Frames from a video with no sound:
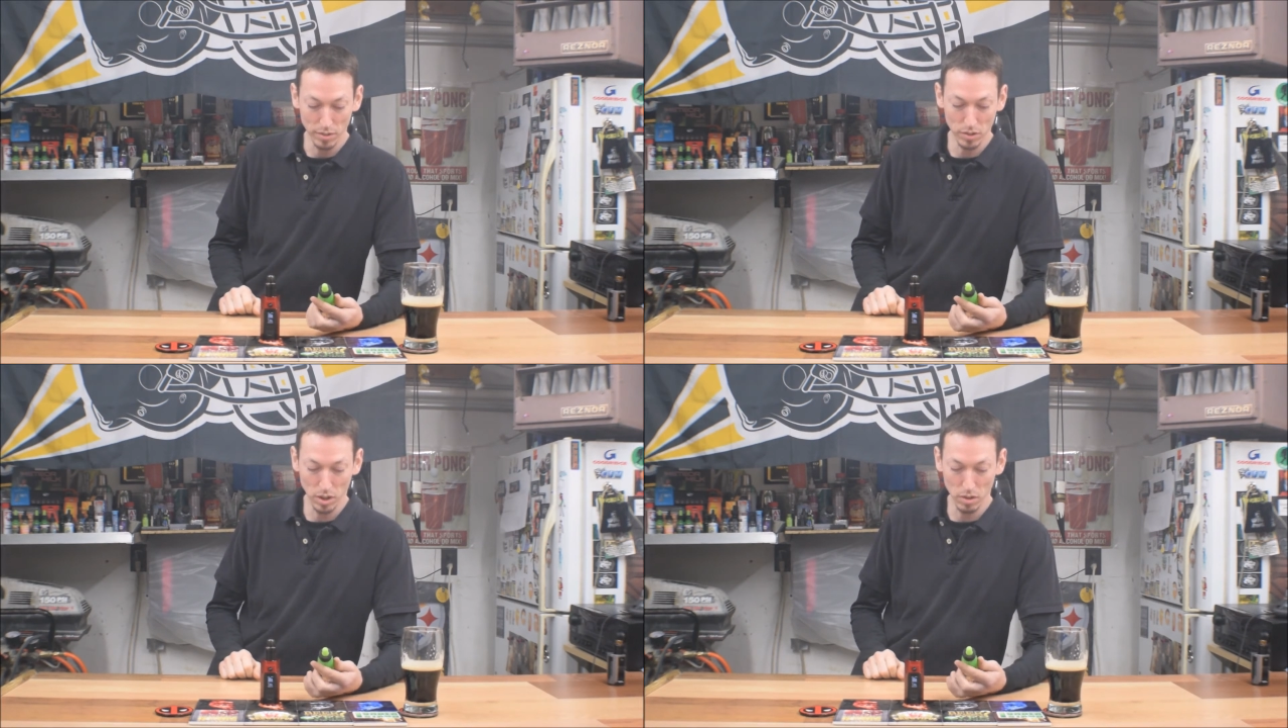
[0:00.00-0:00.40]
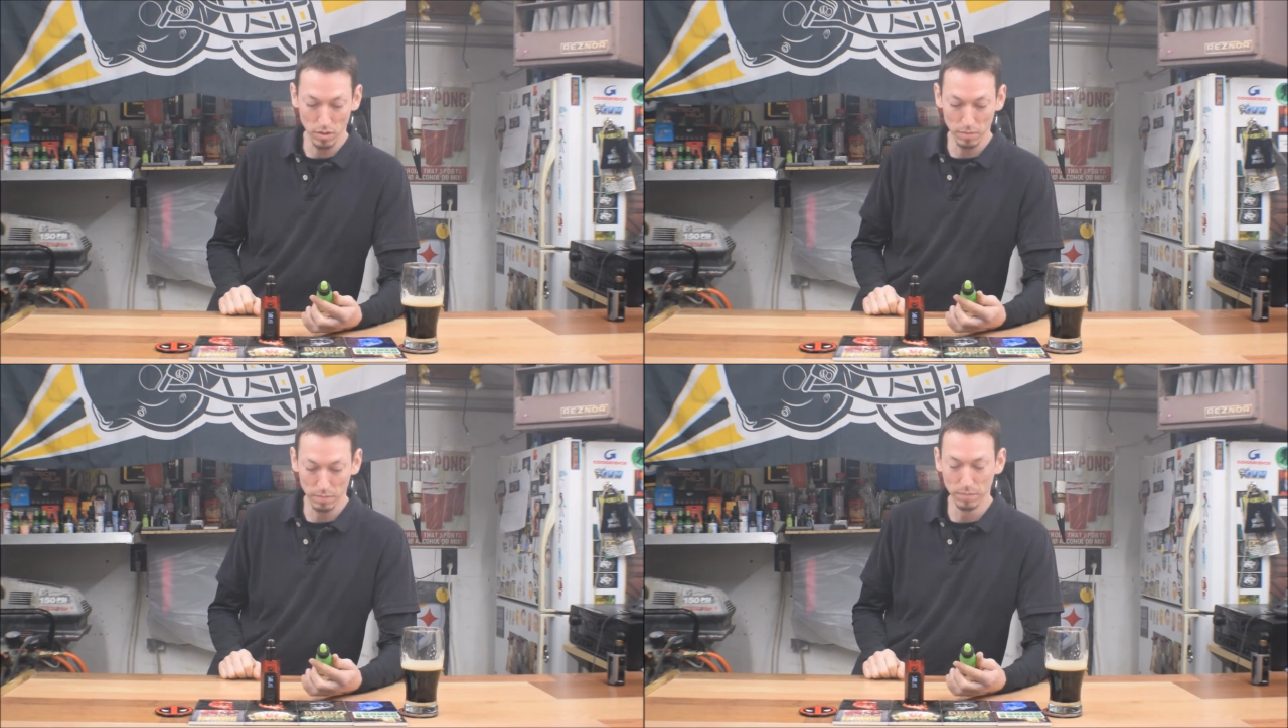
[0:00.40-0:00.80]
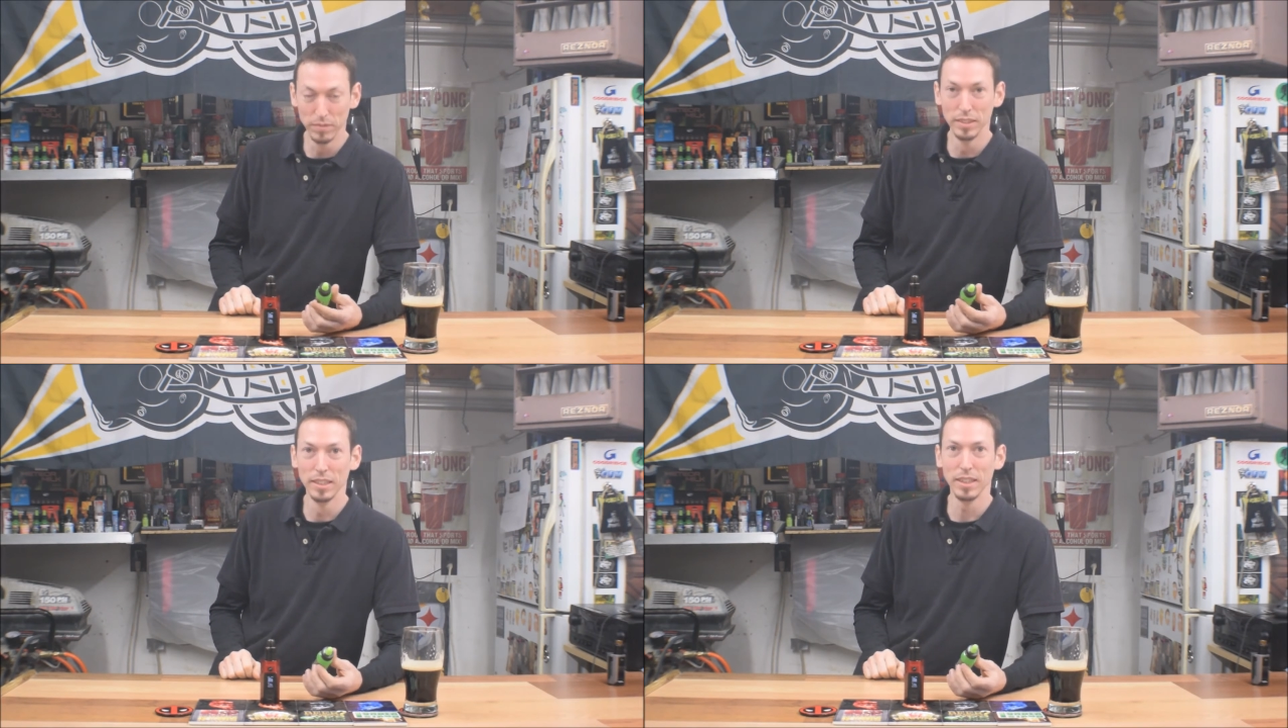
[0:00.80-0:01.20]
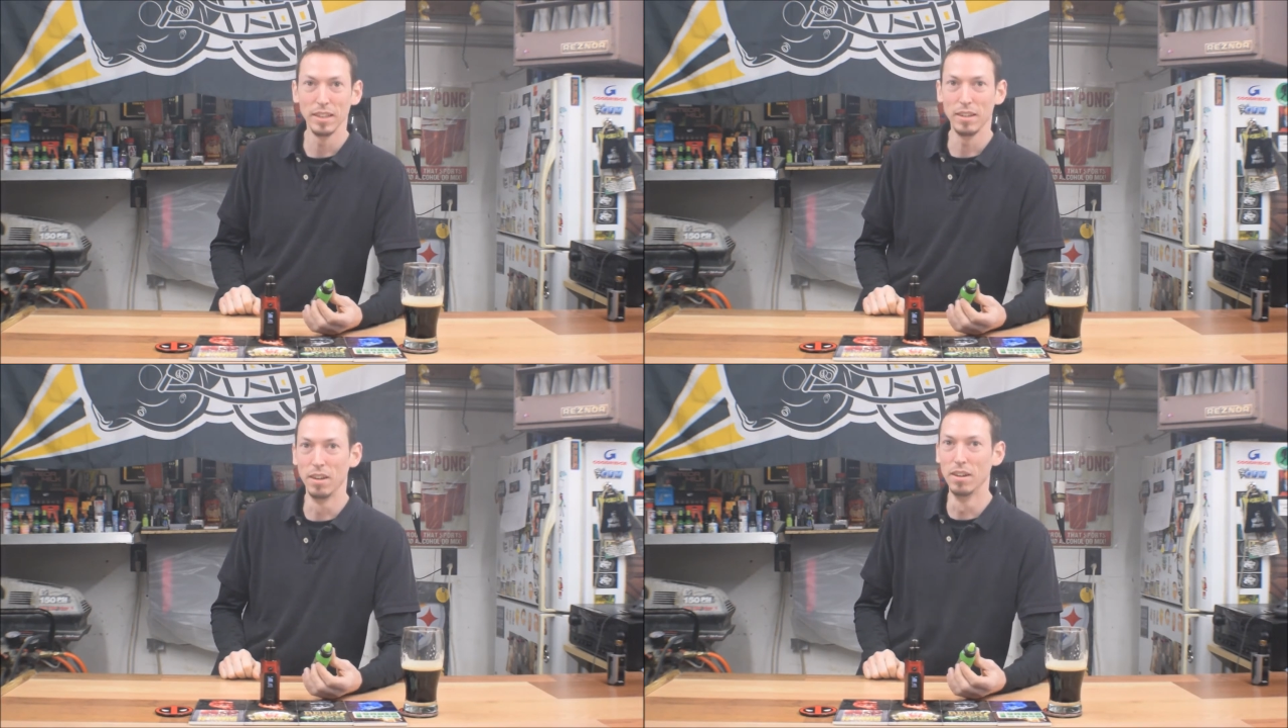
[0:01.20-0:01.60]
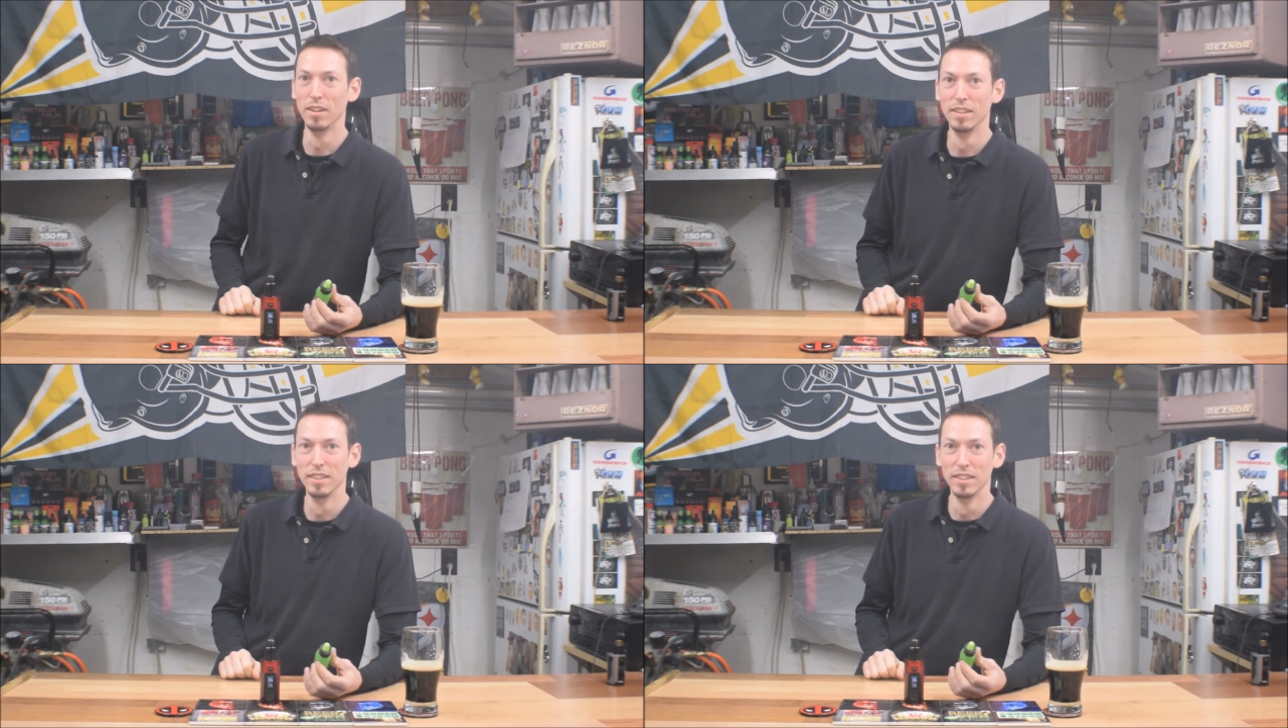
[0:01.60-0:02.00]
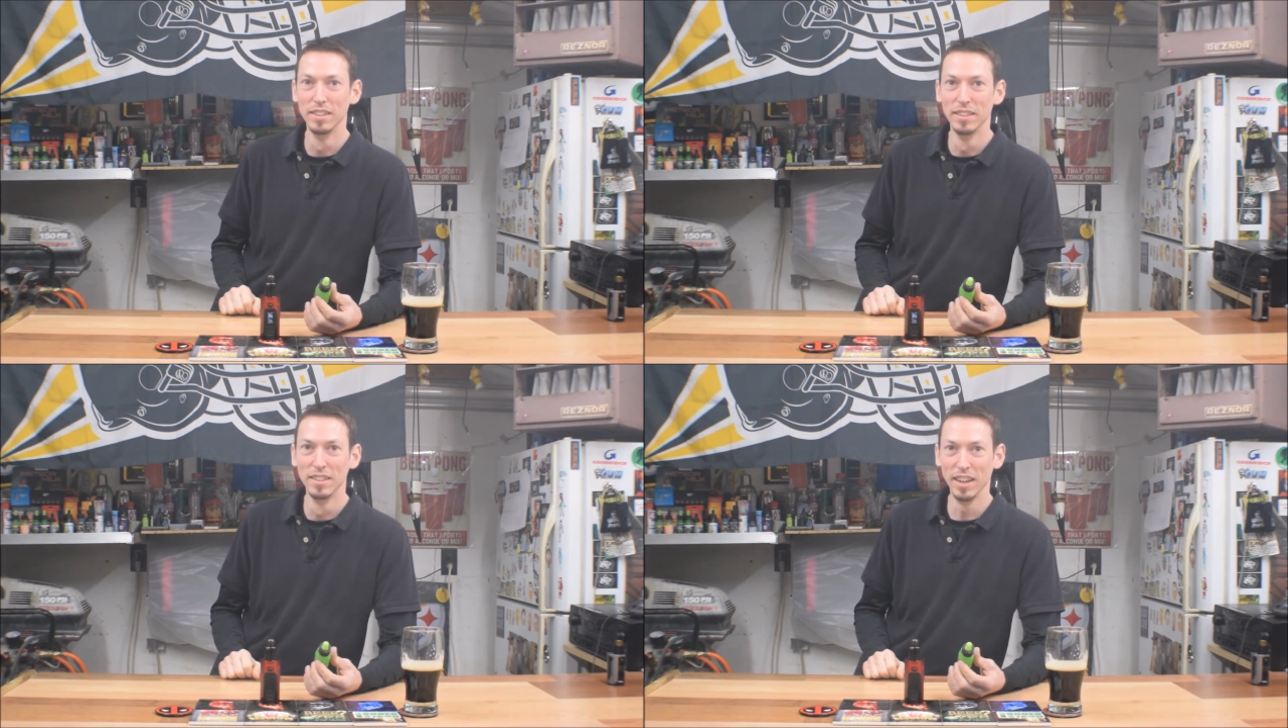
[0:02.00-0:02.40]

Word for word: So their ass and their mouth together. We'll put them on a spit.